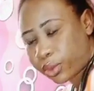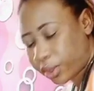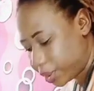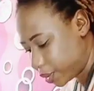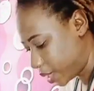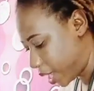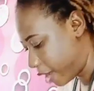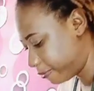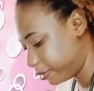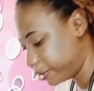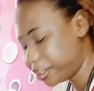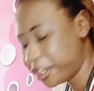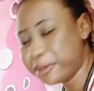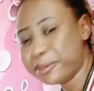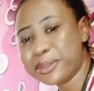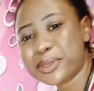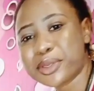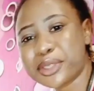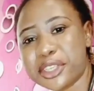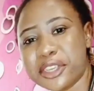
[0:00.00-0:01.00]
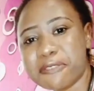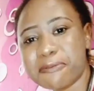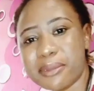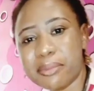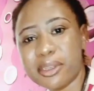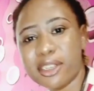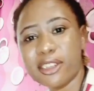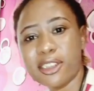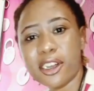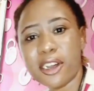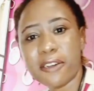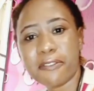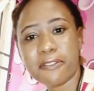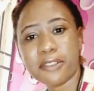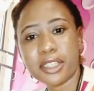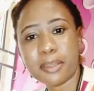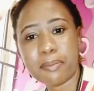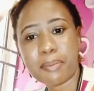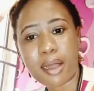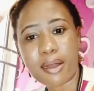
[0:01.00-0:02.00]
So I've been able to give baby love
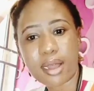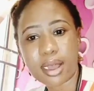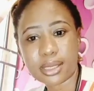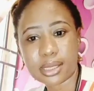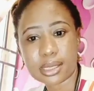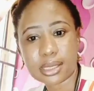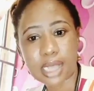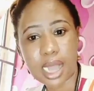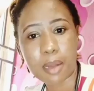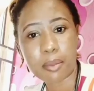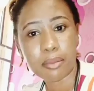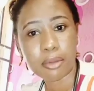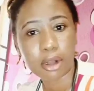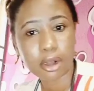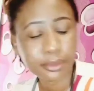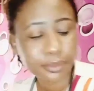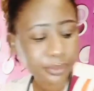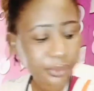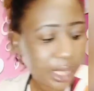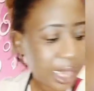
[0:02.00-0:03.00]
the paracetamol.